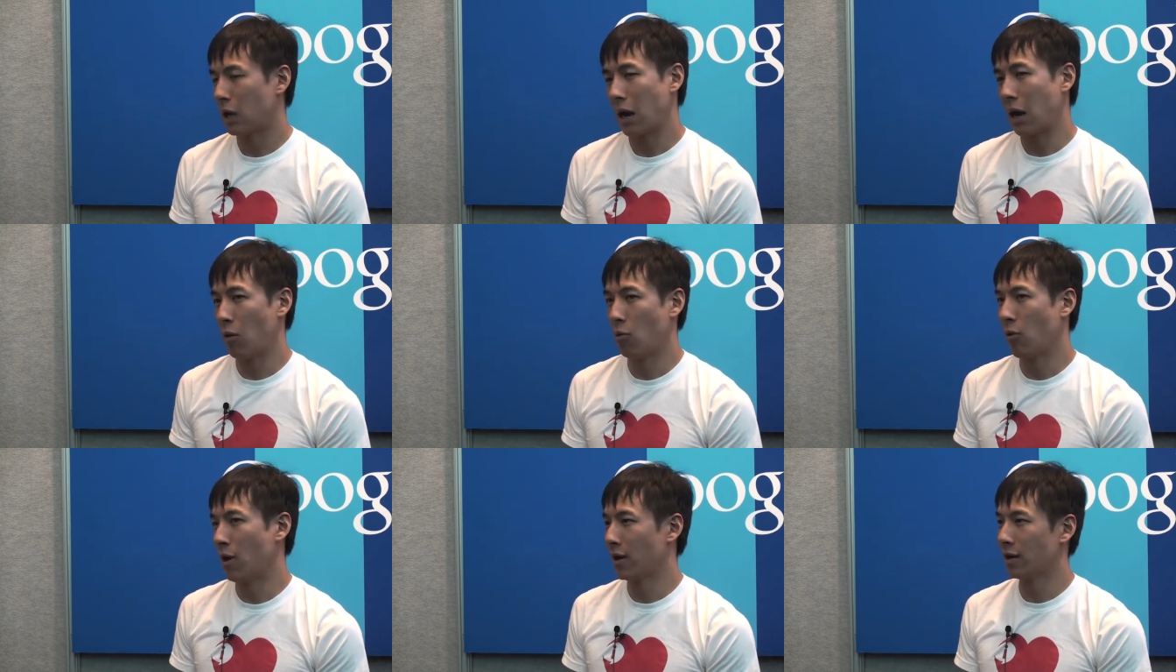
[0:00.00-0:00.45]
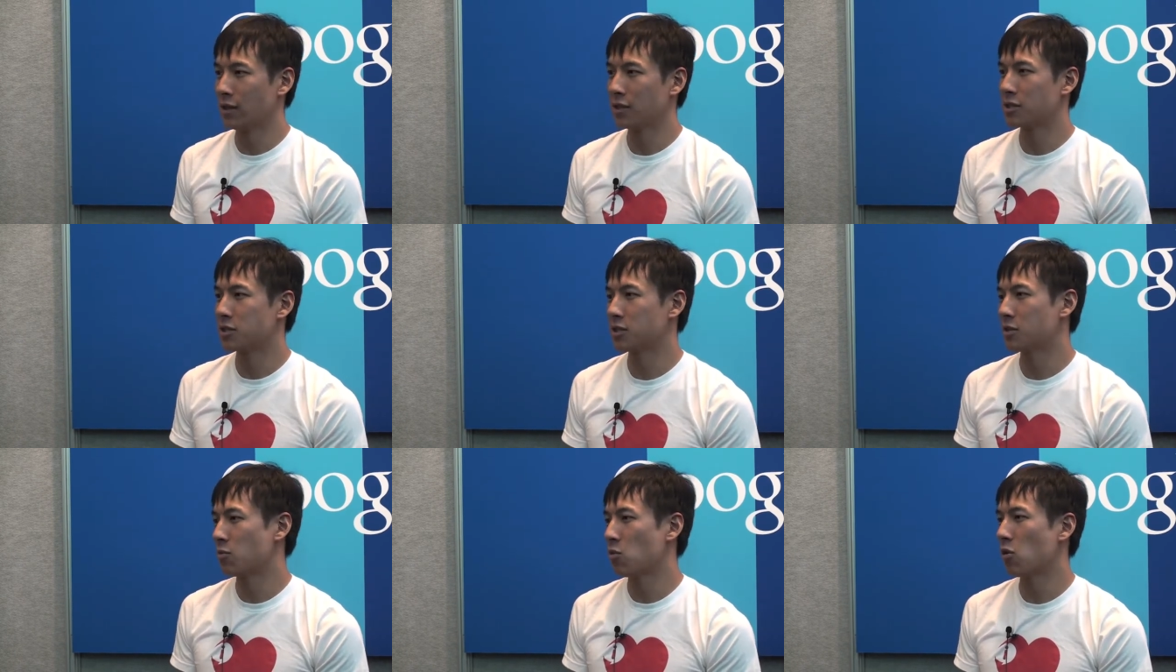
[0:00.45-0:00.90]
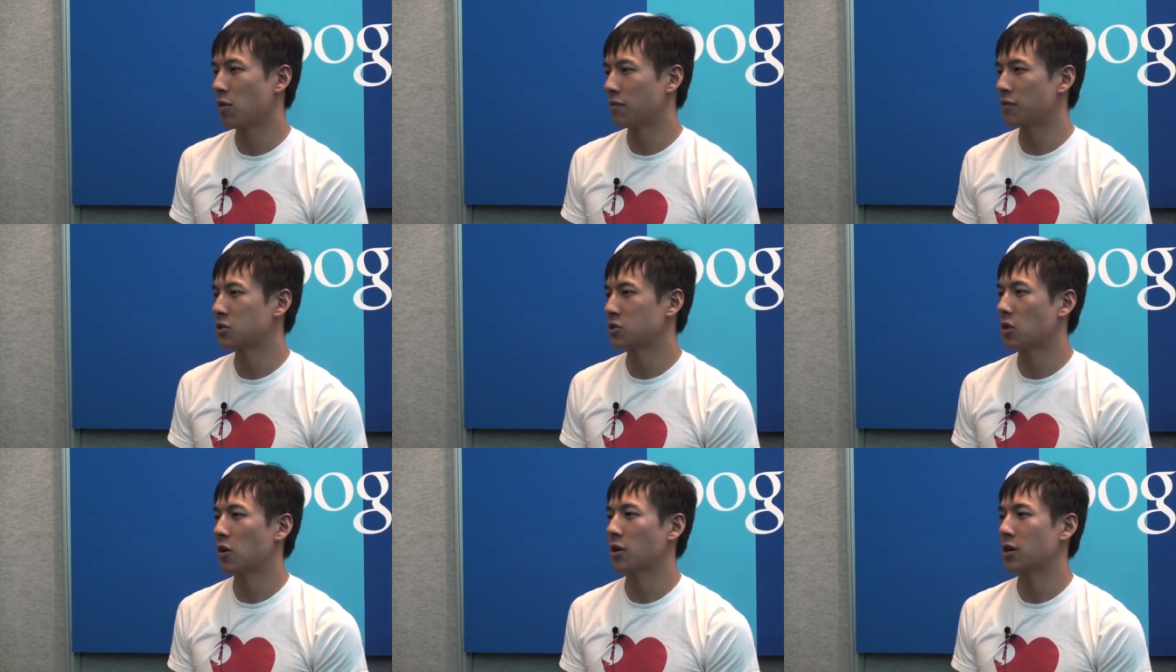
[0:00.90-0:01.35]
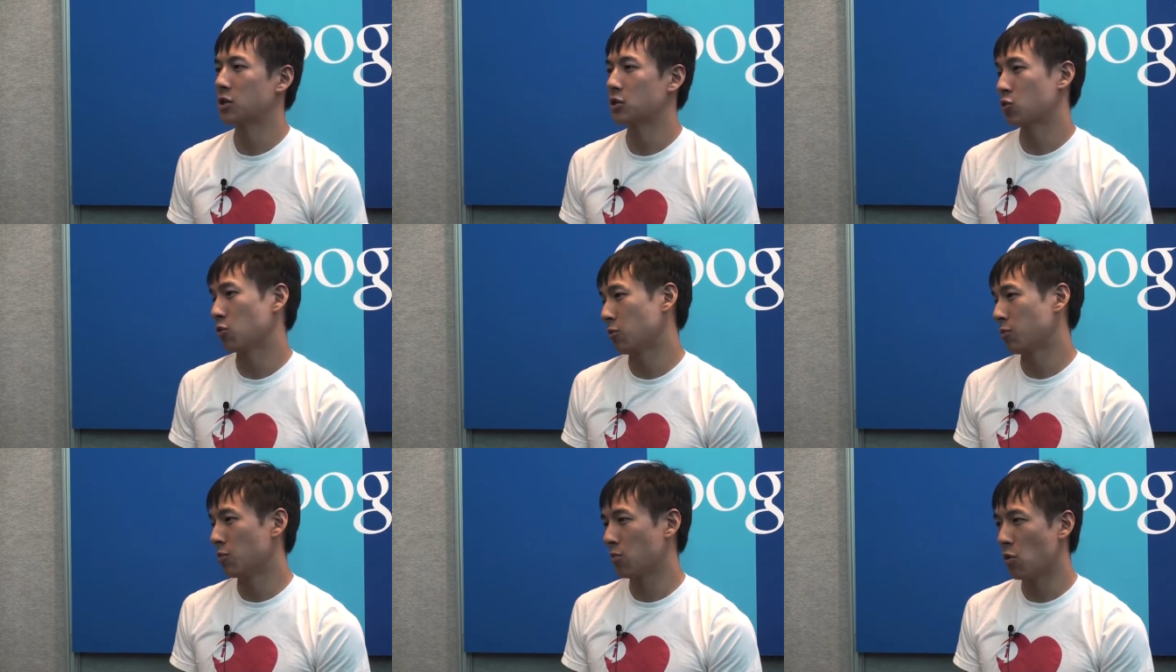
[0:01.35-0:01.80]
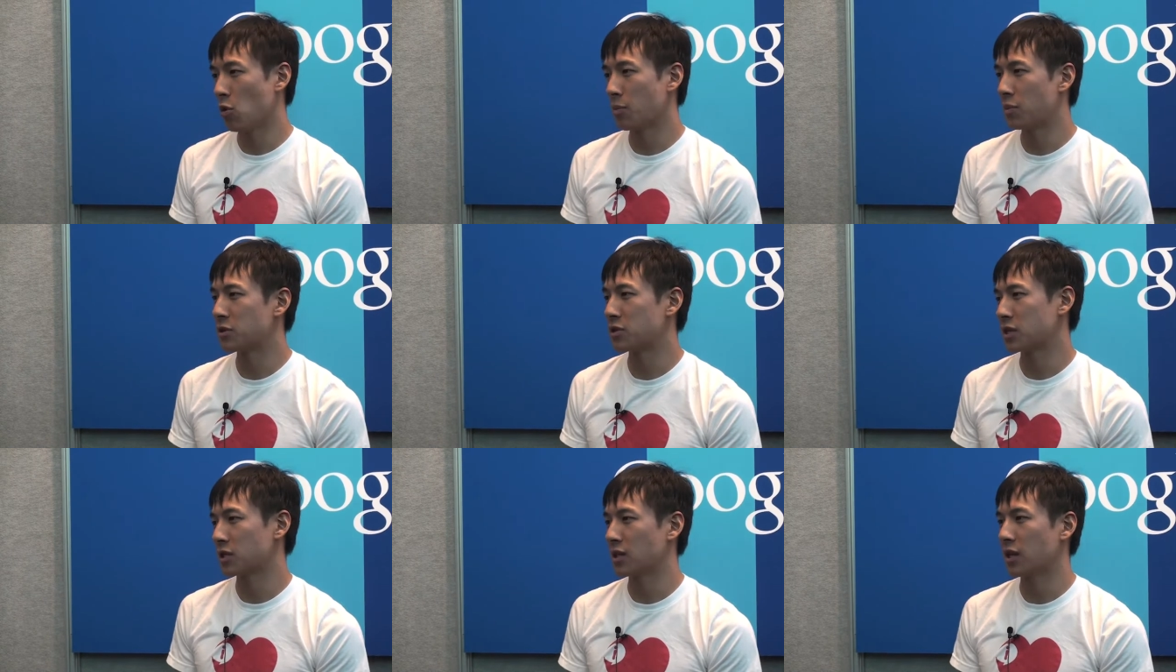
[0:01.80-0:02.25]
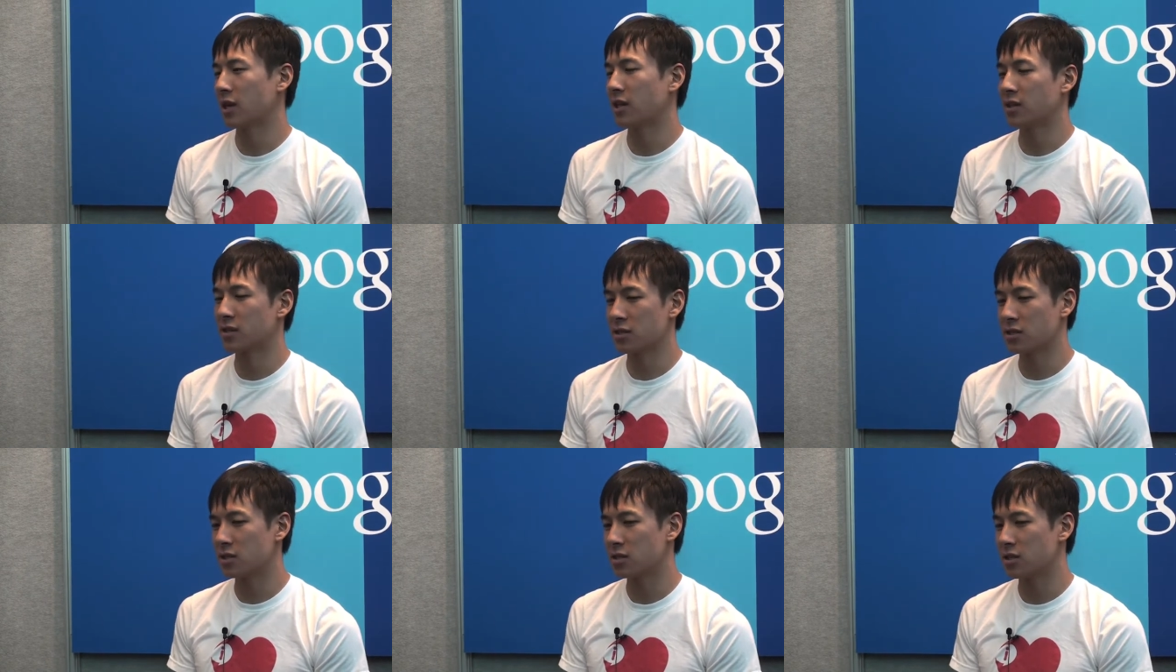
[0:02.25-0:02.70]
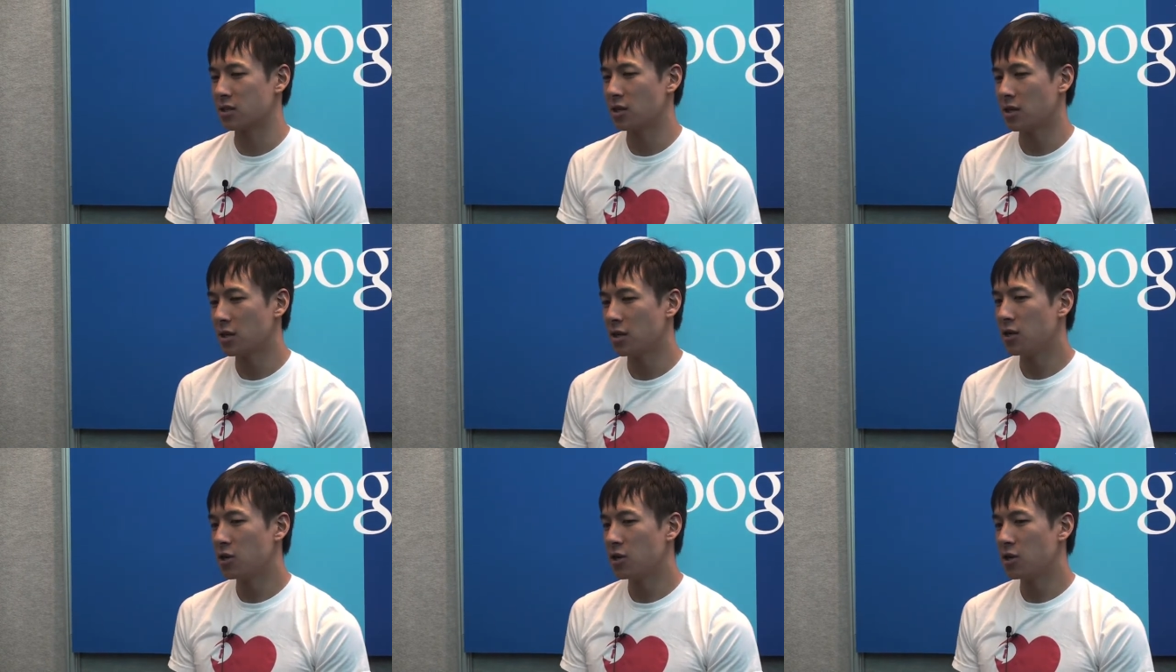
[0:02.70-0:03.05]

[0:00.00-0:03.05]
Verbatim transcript: I want to listen to more of this artist or more music like this,